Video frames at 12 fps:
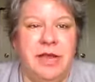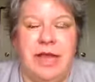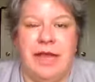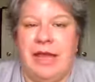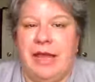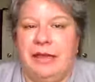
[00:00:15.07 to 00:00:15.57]

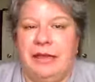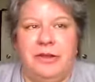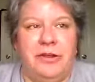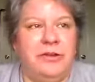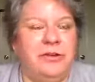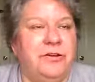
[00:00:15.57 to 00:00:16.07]
I
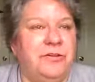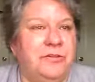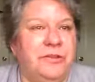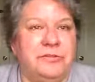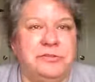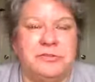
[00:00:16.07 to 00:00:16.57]
know
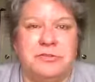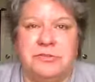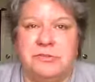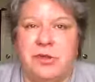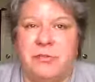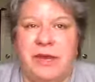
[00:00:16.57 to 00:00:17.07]
there's
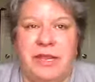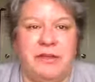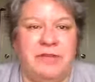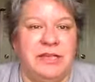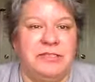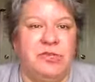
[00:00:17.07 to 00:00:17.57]
so many of
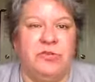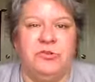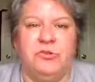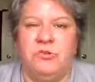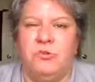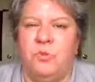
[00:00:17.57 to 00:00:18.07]
us
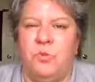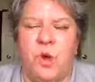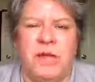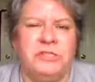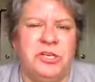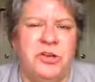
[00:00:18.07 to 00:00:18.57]
who
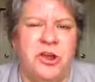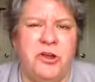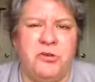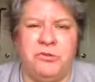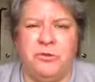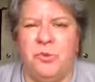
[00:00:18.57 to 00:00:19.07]
want to
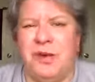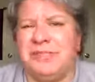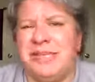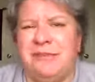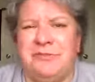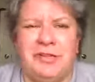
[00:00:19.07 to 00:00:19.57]
know, who want
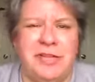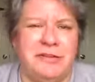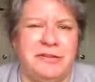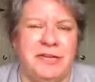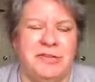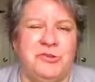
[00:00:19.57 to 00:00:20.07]
to have
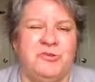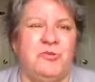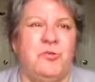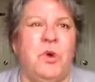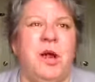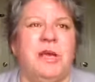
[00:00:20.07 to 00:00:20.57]
clarity, who
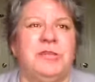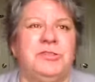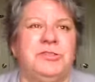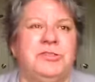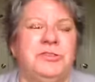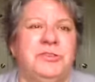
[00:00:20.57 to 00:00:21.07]
want
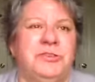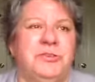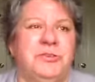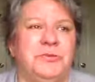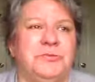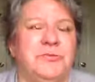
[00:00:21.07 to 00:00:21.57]

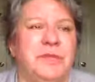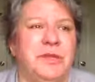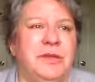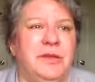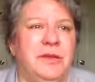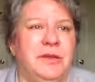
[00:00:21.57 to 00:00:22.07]
to
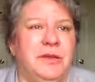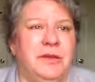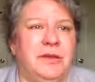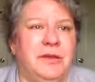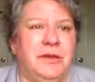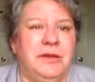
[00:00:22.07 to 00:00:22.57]

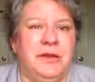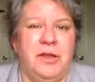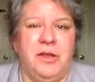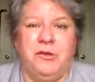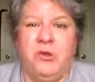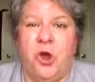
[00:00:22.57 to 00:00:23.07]

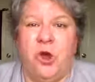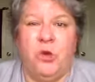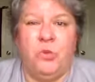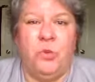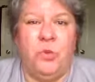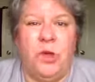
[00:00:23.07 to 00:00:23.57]

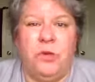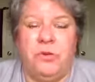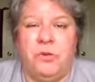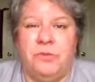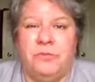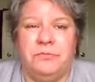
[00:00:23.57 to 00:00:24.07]
know
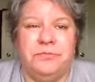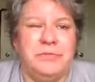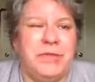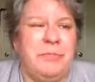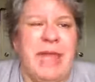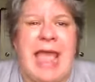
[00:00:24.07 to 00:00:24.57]

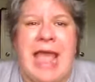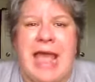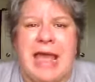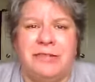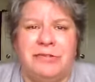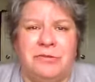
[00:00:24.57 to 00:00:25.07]
the
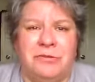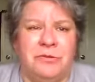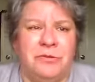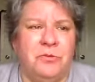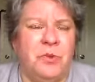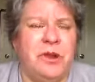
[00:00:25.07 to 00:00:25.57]
path,
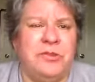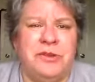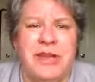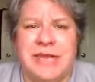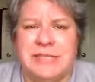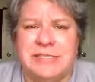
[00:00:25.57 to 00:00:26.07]
where the
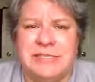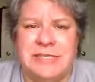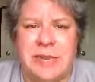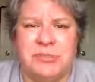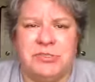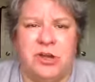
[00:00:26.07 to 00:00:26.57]
next
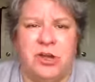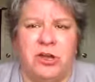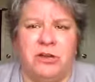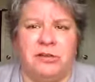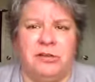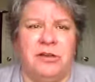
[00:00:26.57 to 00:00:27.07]
steps
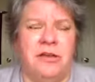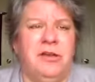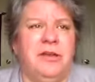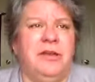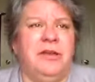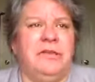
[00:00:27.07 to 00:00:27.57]
are,
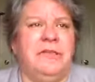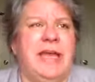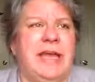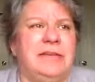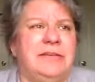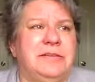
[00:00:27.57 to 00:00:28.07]

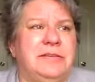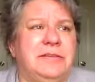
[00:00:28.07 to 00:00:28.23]
that